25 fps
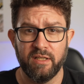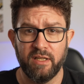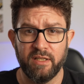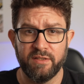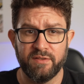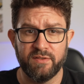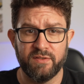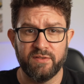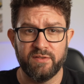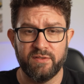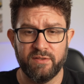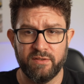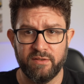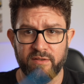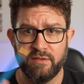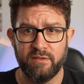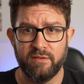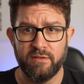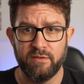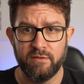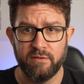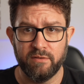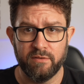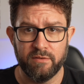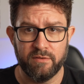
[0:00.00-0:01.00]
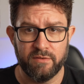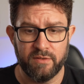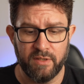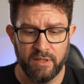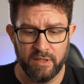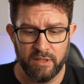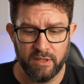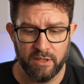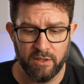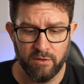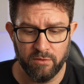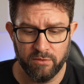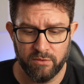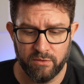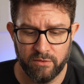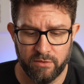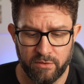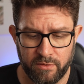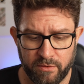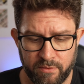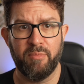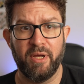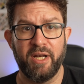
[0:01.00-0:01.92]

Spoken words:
Let's take a note.